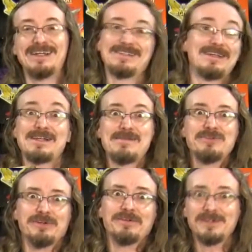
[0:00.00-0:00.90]
like, like
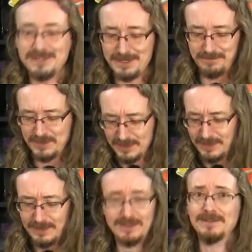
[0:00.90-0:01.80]
I'm doing right now.
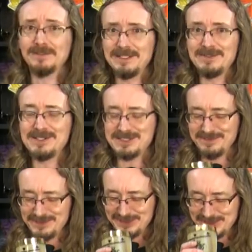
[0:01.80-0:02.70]
Anyway, let's
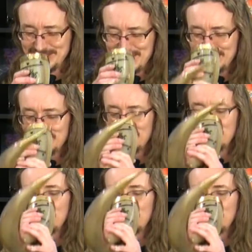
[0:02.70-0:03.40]
give this a taste.